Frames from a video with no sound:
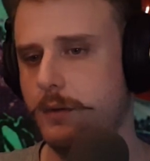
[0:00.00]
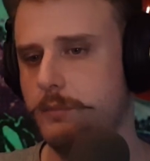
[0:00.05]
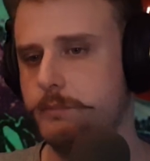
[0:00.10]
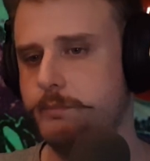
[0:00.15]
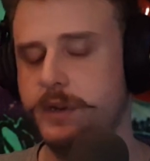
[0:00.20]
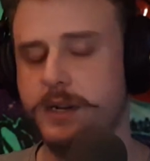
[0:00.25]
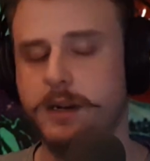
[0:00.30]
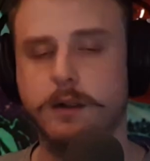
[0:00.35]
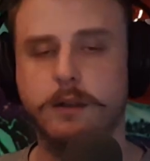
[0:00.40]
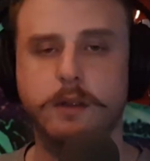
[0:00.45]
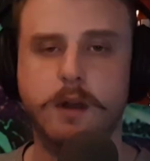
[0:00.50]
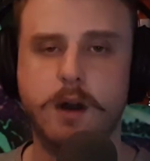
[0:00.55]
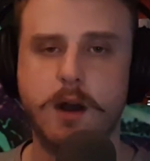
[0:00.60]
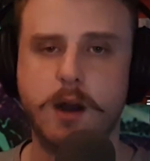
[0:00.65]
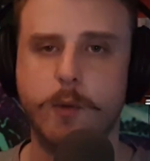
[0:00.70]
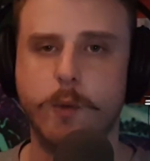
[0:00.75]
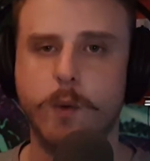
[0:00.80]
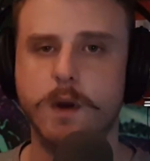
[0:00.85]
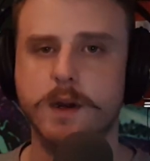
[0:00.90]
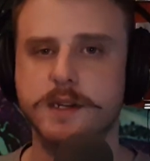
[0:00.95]
been a
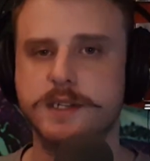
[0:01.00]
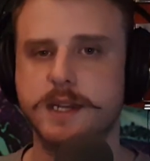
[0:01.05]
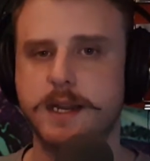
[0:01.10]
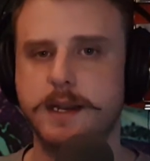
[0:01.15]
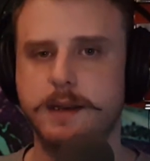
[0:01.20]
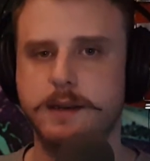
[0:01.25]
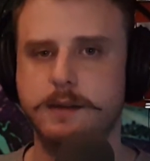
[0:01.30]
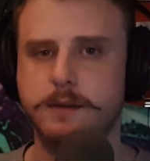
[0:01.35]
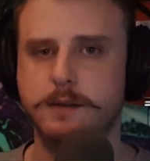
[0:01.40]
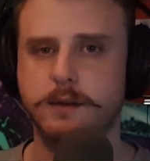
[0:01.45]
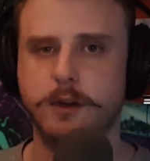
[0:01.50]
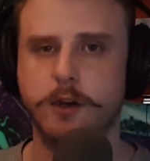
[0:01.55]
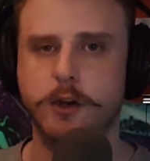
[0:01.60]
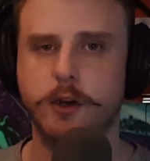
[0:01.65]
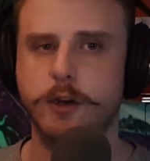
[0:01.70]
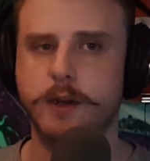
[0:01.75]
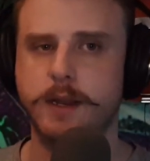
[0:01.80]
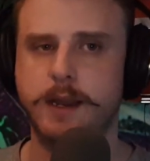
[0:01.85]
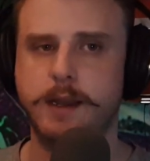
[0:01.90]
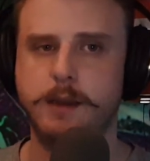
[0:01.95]
lot worse. I didn't
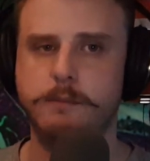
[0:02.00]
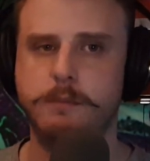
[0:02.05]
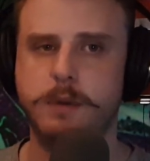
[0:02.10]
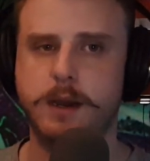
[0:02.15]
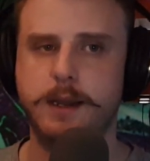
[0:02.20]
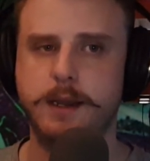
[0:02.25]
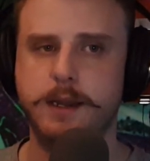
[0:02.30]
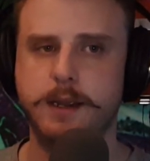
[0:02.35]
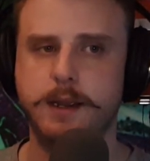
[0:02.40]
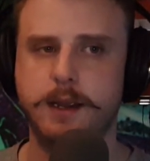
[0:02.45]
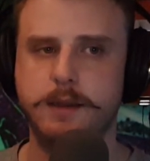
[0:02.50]
hurt anybody.